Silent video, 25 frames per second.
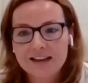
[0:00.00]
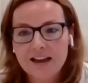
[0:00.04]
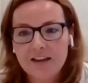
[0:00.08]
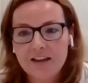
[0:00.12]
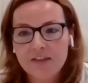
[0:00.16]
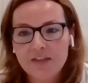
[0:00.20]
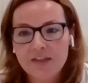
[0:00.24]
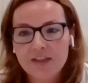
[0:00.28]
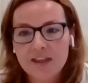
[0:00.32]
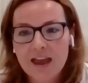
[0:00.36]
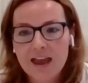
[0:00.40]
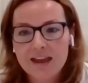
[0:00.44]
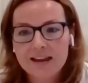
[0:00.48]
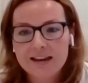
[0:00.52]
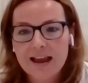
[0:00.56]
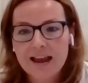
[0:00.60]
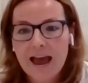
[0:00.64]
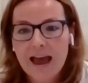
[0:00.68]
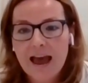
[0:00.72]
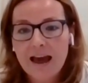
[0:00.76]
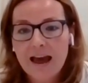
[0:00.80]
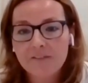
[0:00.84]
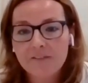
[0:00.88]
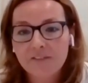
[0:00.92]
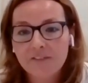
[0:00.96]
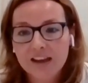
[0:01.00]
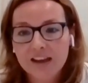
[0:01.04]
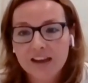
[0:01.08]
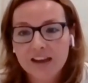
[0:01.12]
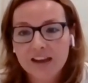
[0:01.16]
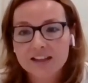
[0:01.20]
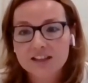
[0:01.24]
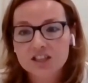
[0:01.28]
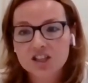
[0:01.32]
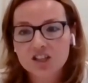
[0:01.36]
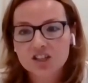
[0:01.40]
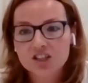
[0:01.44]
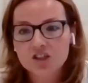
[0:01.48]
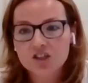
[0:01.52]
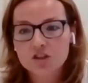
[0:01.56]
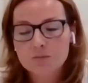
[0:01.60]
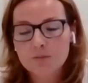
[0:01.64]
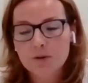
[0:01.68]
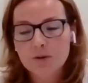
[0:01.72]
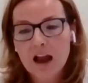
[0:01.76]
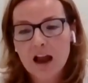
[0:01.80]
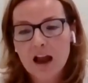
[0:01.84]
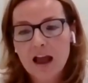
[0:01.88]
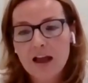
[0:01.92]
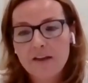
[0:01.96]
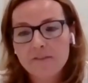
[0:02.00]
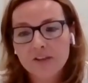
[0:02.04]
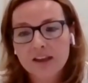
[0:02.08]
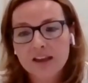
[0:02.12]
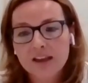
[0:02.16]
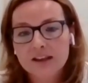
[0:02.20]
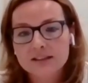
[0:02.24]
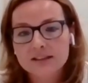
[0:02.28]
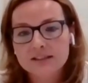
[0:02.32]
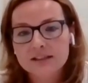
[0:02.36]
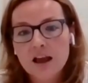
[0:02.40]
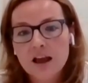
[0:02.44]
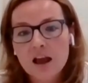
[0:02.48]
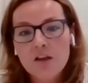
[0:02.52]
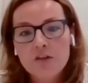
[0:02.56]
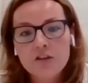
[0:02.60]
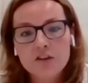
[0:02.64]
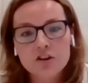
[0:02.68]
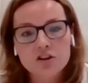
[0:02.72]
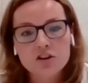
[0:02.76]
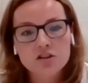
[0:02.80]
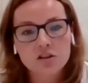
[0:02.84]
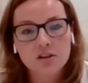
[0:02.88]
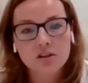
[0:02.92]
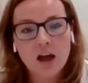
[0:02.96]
state and advocates, consumer advocates,